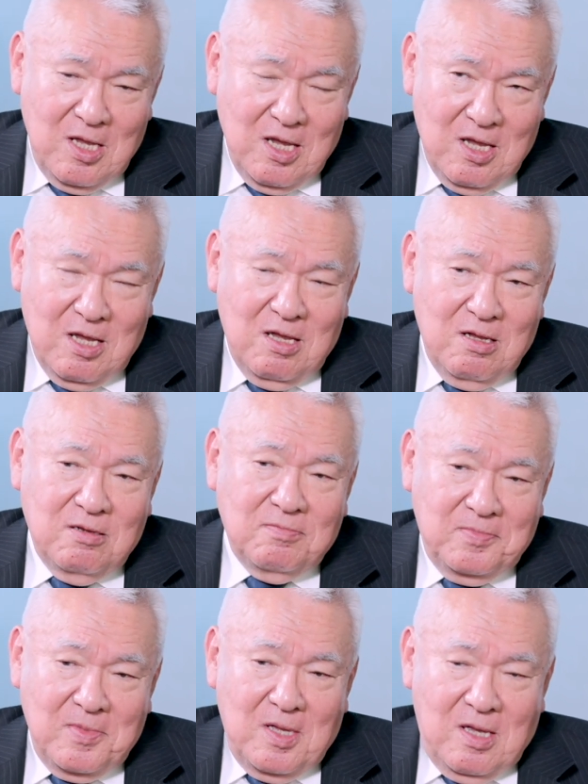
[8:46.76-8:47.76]
And
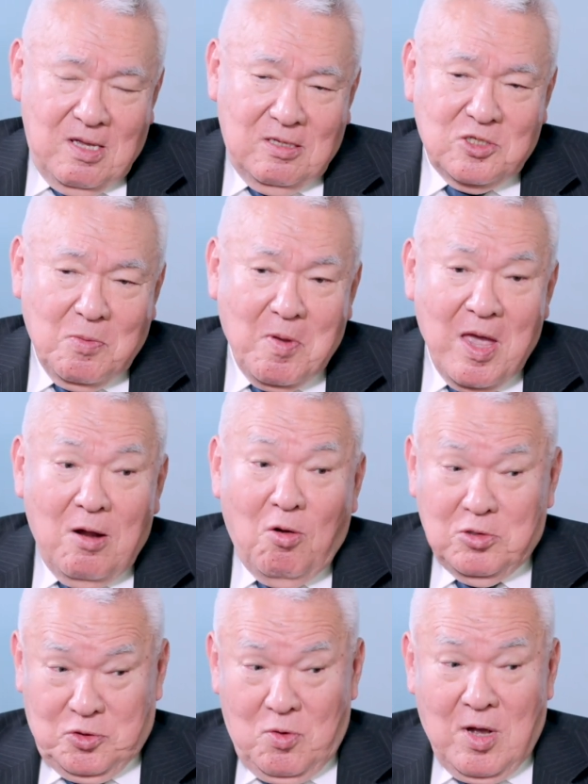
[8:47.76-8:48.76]
Japan
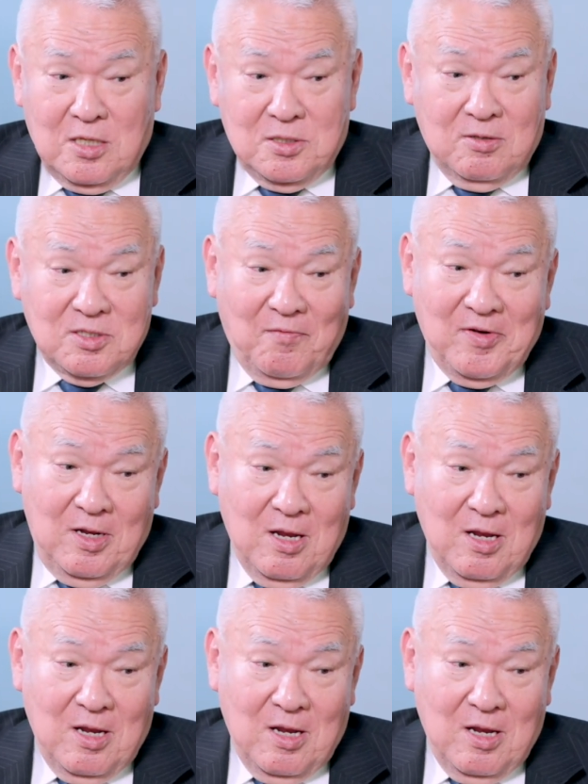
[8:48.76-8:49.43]
also, as a sovereign